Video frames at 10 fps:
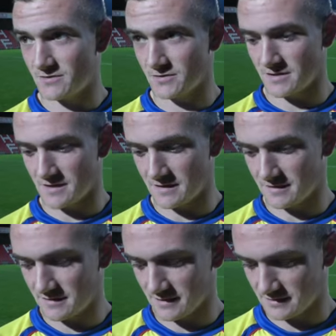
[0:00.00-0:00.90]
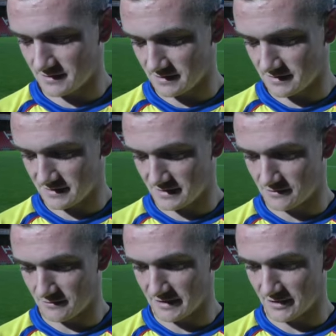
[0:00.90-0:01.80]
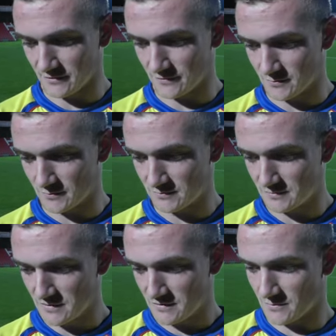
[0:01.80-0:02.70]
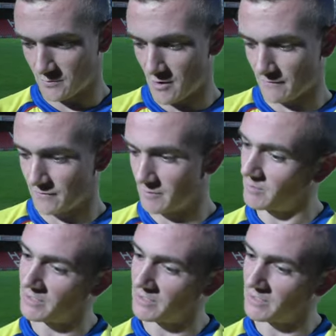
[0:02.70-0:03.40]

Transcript: good. It's a long way to go from where I'm from,